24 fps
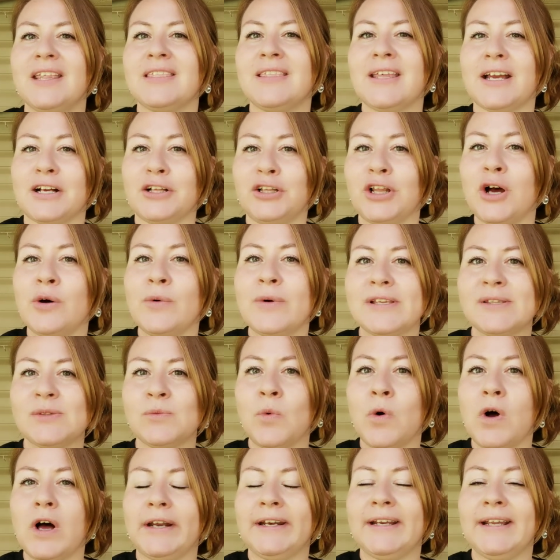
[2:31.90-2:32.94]
that Chloe's
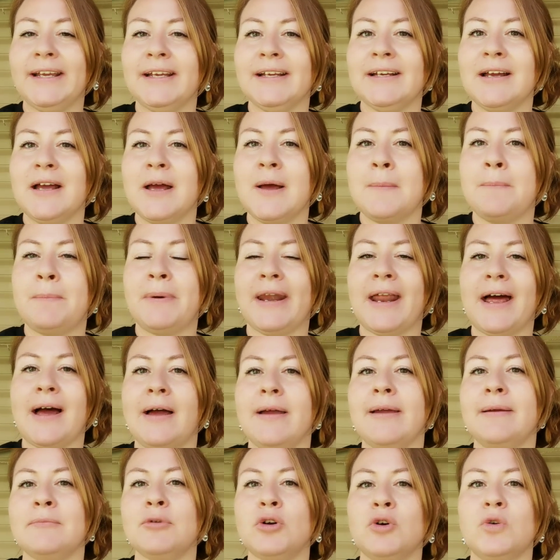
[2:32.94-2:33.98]
wanting, but
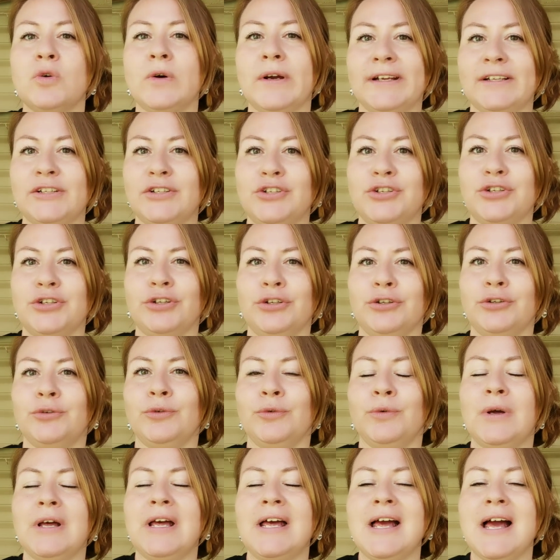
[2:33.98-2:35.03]
I am going
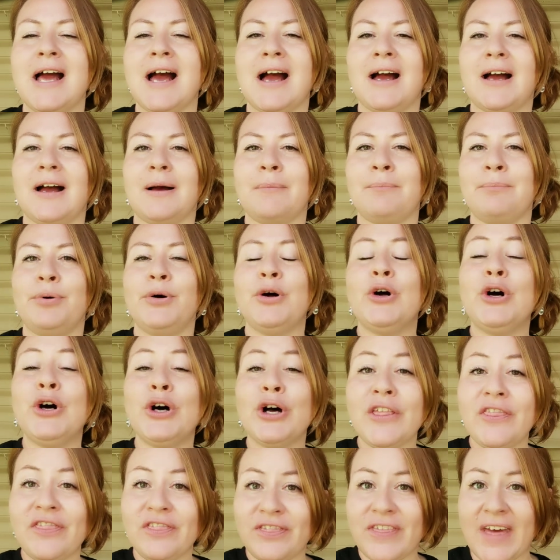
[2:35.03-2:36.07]
to uh,
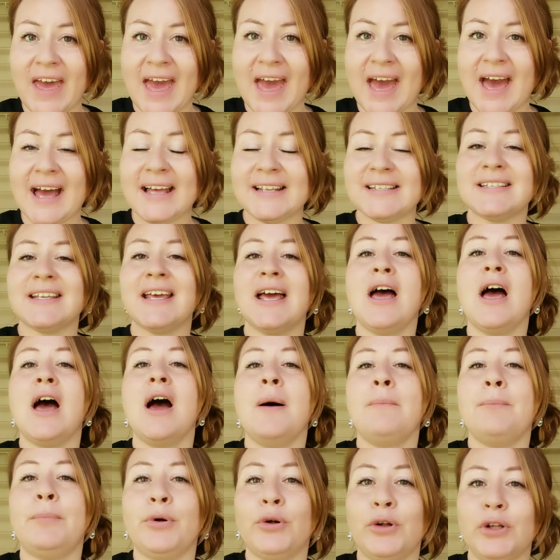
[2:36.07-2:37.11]
put that
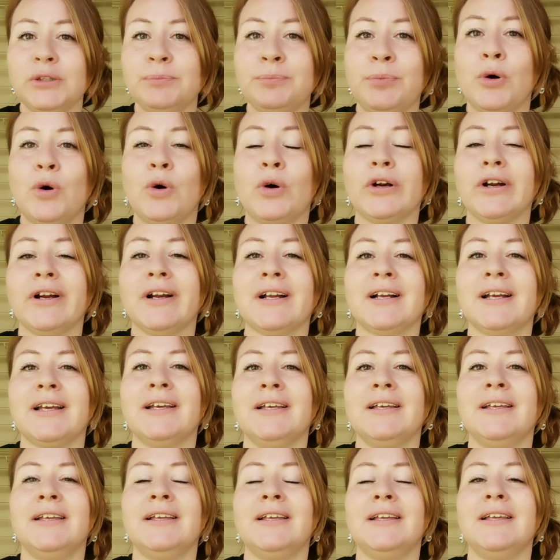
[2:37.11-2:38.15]
pulled pork
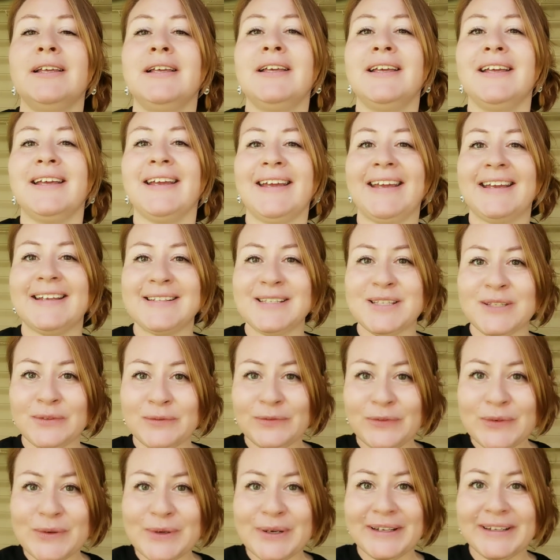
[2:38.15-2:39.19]
in
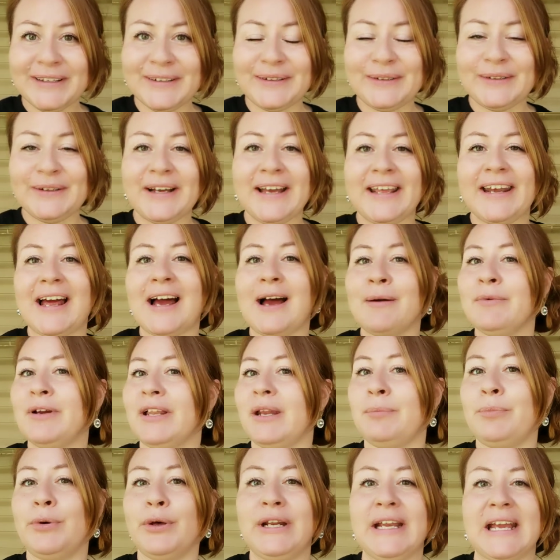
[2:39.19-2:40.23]
some foil and I'm
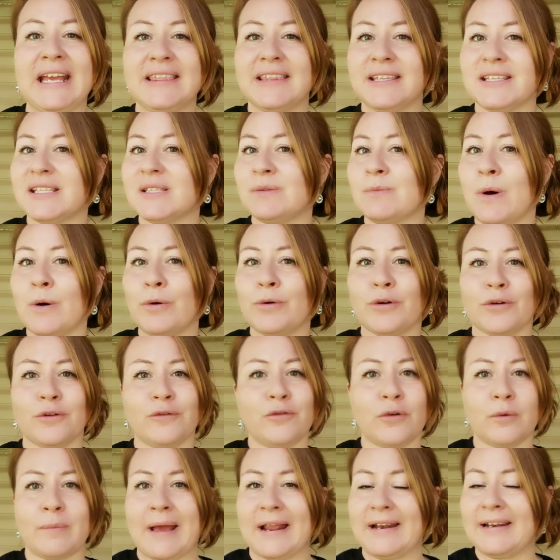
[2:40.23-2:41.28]
gonna put it in the smoker
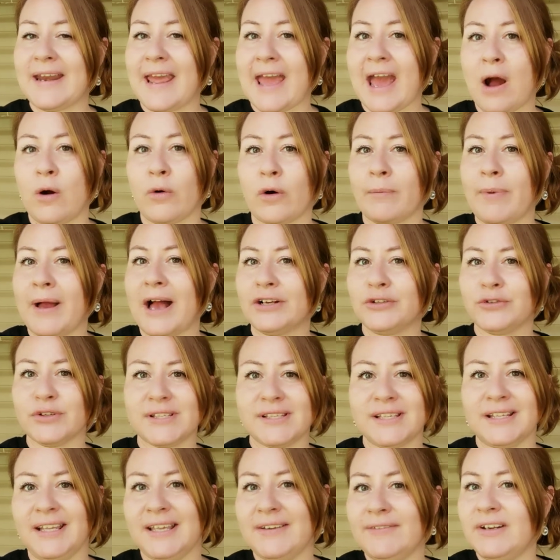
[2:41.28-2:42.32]
for about an hour. Patrick
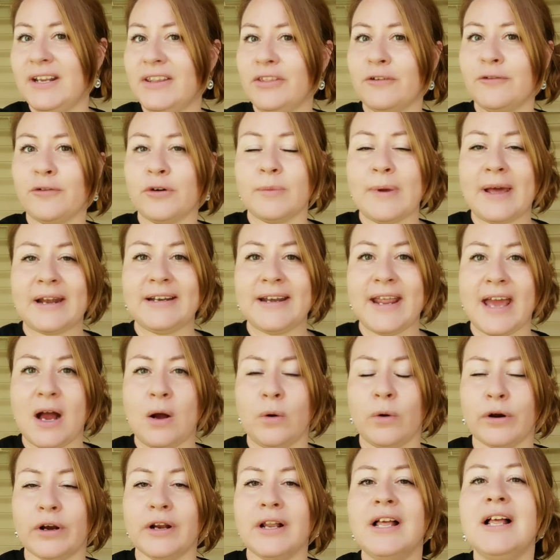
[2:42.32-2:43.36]
said leave it in there for about an
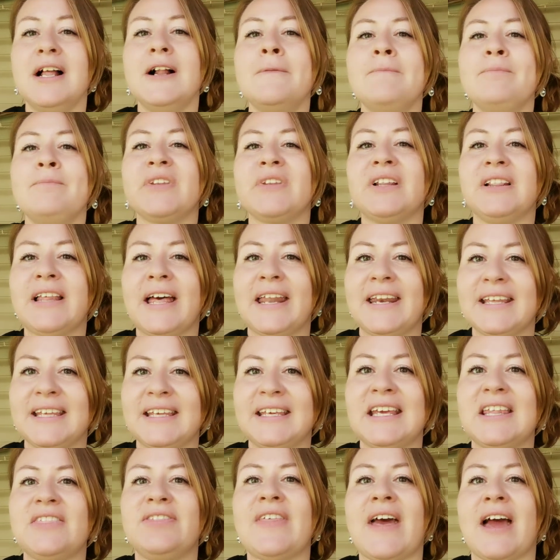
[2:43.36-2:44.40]
hour. Let
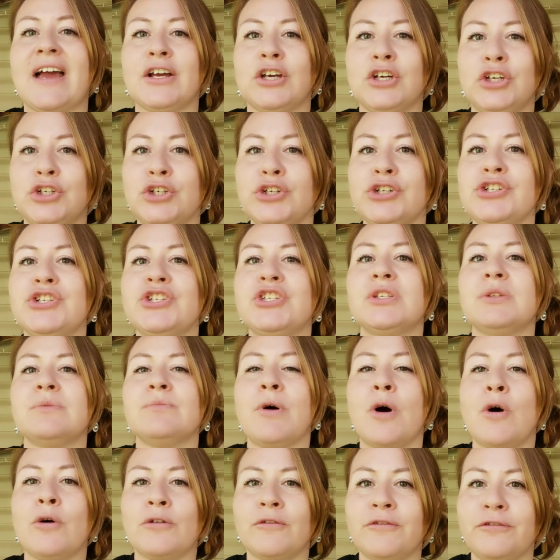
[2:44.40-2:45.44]
it get that good
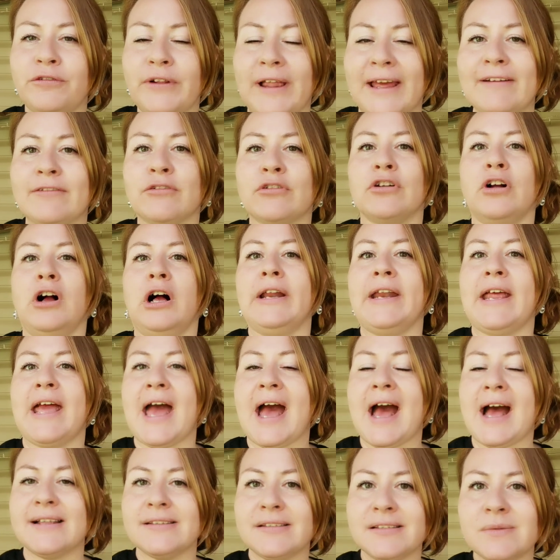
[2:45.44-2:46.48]
smoke flavor on it.
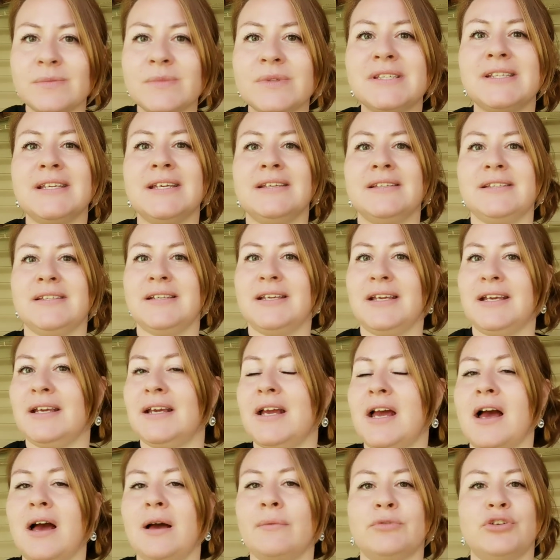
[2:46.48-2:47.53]
Add some
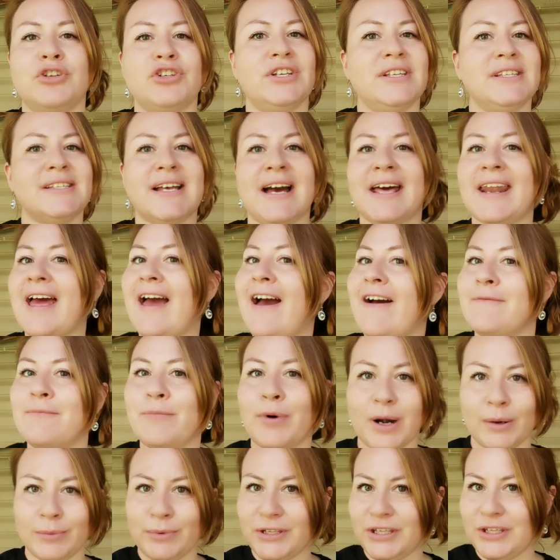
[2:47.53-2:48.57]
seasoning. Um, she's got to have
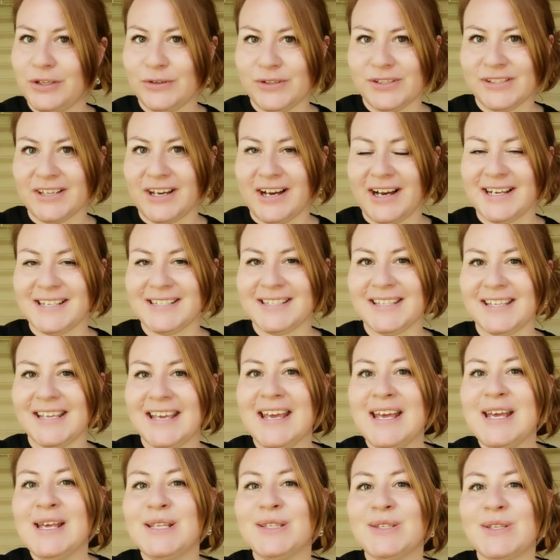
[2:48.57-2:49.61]
barbecue sauce.
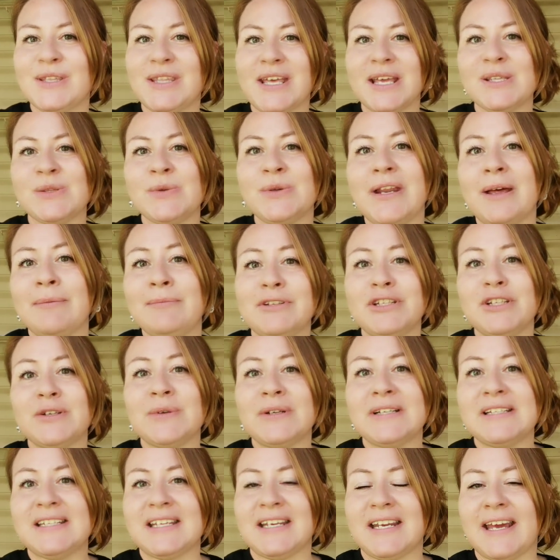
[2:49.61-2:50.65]
So that's what I'm
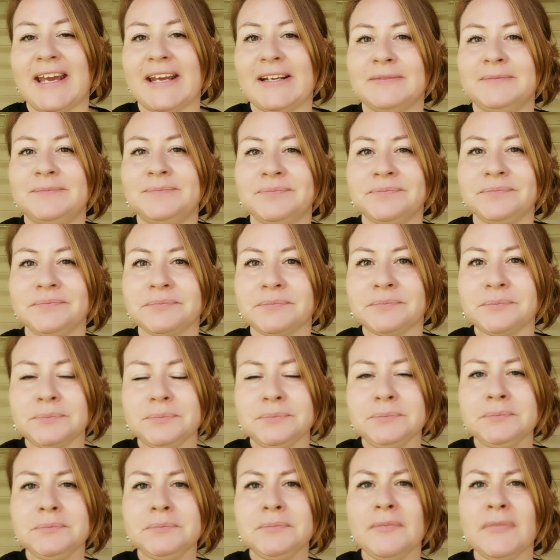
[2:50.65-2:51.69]
doing today.
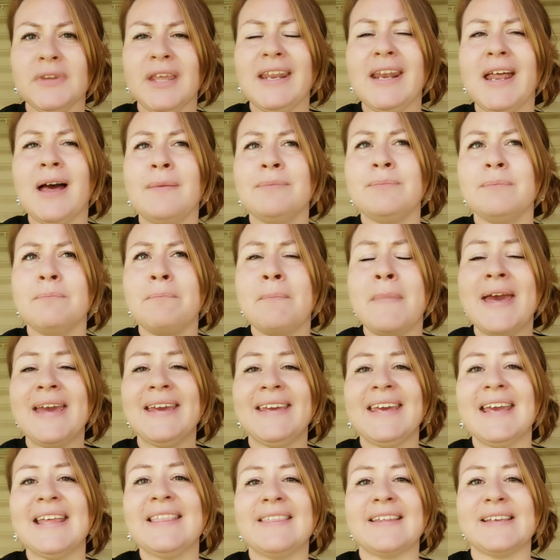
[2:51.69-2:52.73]
And I'm
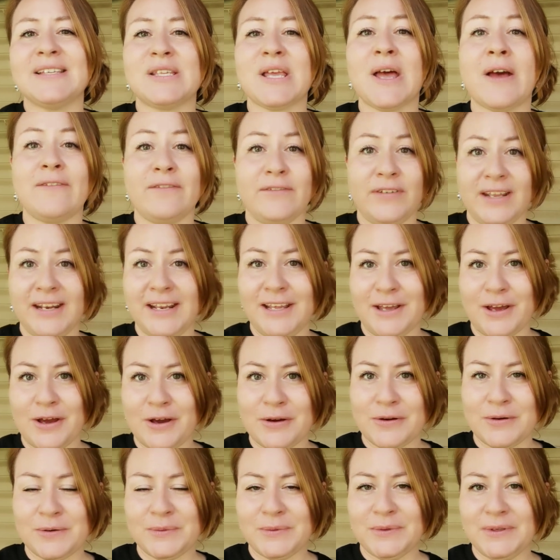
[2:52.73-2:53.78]
making this
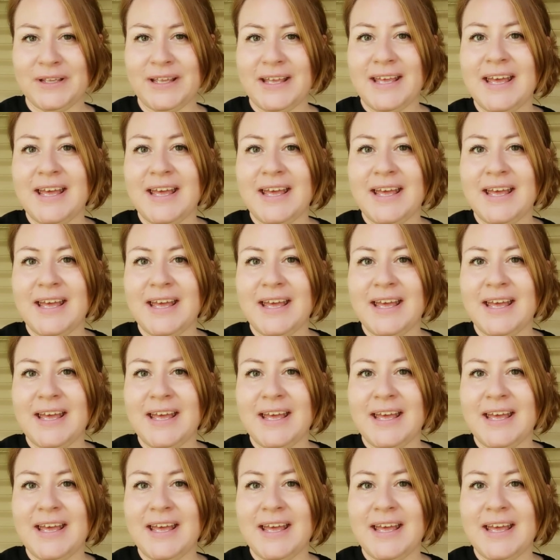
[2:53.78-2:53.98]
video